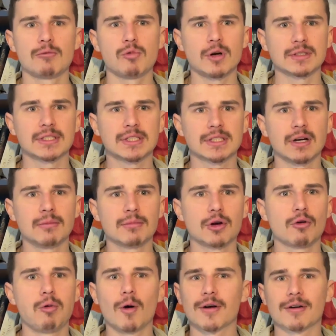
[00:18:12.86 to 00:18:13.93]
While some
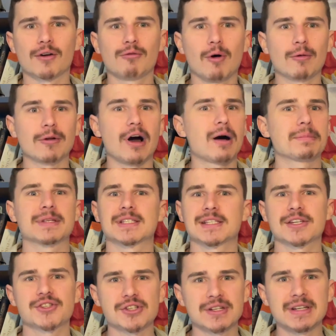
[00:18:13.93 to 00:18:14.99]
quote-unquote
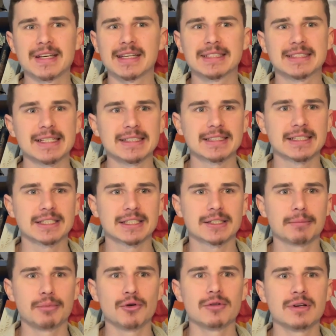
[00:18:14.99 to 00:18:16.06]
opposition exists
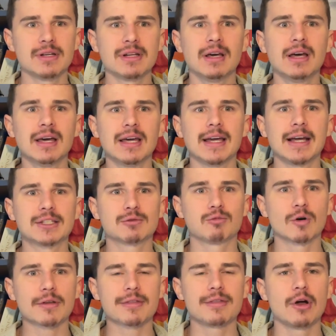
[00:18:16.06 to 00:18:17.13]
to Putin, it's
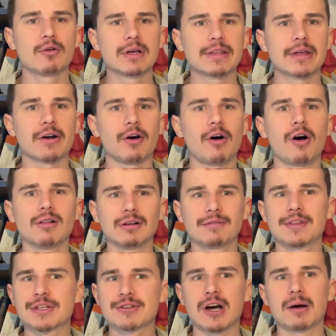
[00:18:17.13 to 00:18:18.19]
worth noting that all of
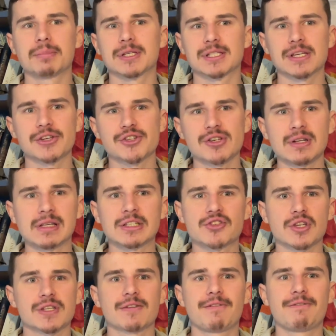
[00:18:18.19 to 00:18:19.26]
this opposition is
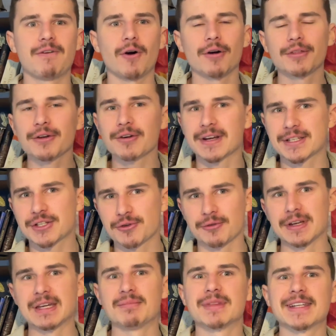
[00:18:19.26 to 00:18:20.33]
just farther
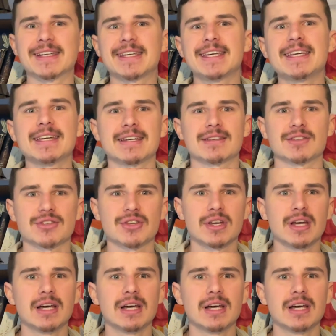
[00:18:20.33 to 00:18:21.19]
extreme than he is.